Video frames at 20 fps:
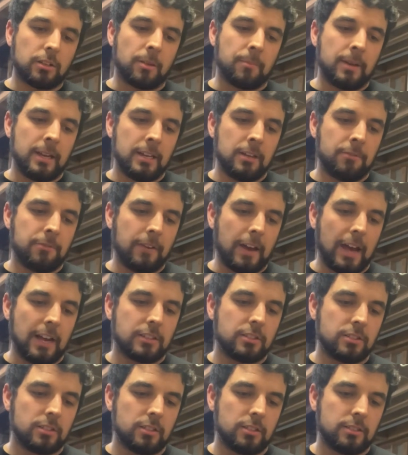
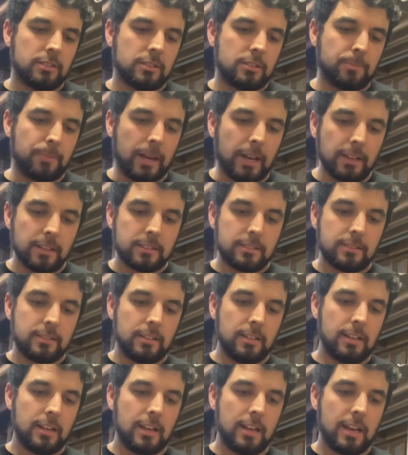manufacturer's specs.
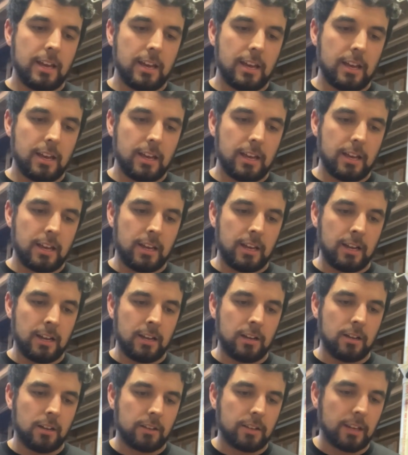
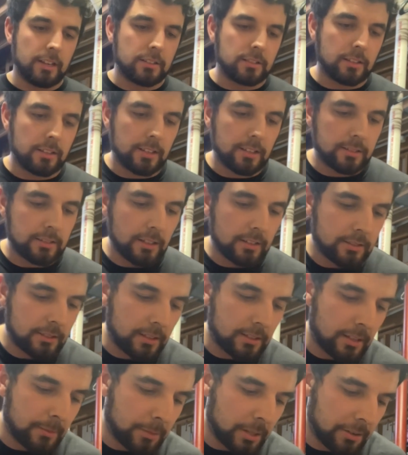And okay, so the exhaust
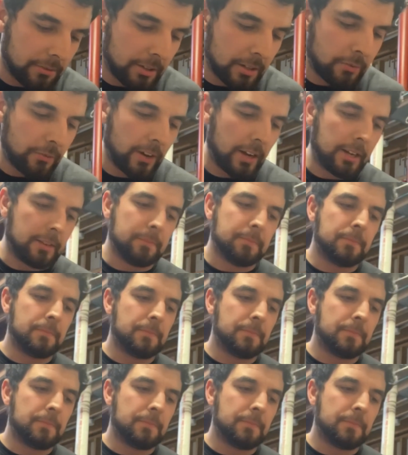did come off. That's fine.